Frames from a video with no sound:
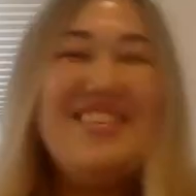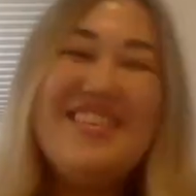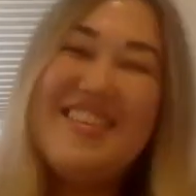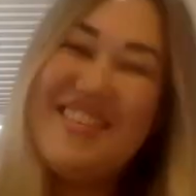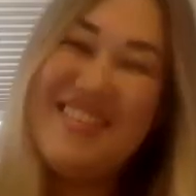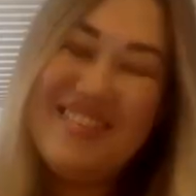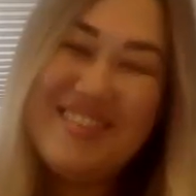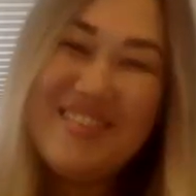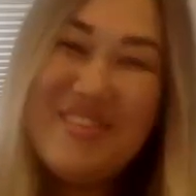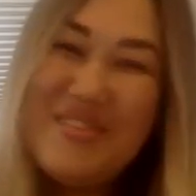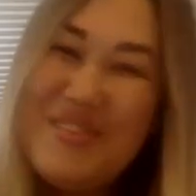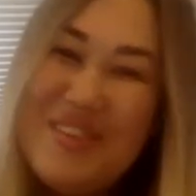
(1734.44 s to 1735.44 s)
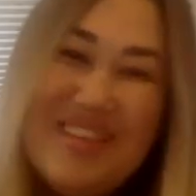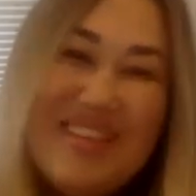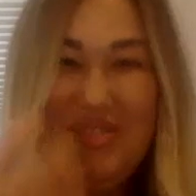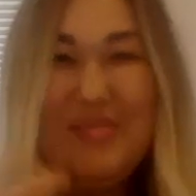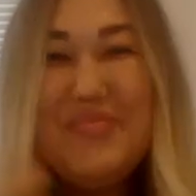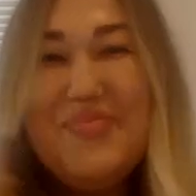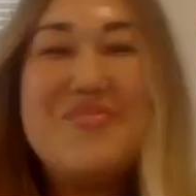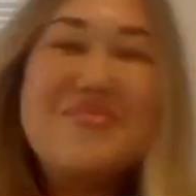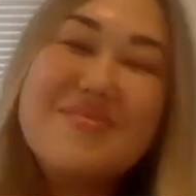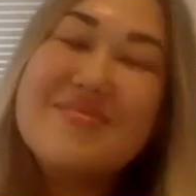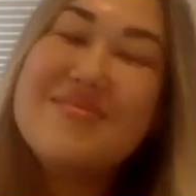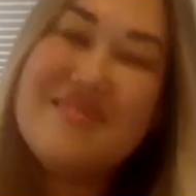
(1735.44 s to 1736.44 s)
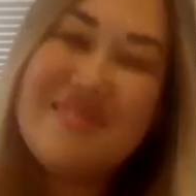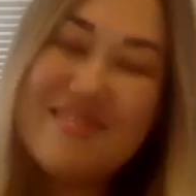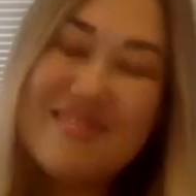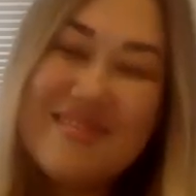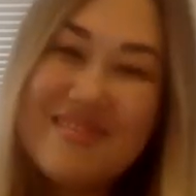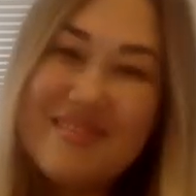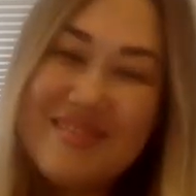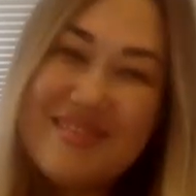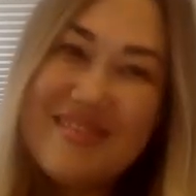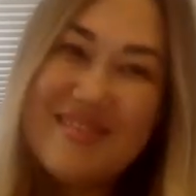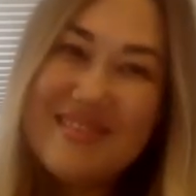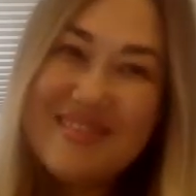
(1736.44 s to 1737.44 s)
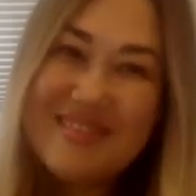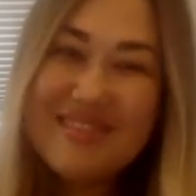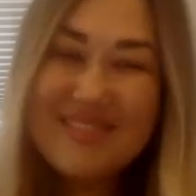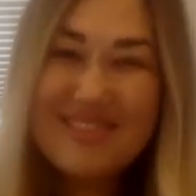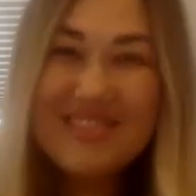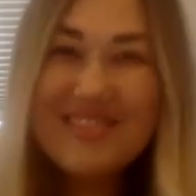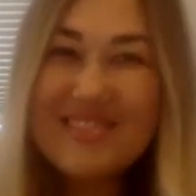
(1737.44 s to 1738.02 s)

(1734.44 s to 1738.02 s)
[no speech]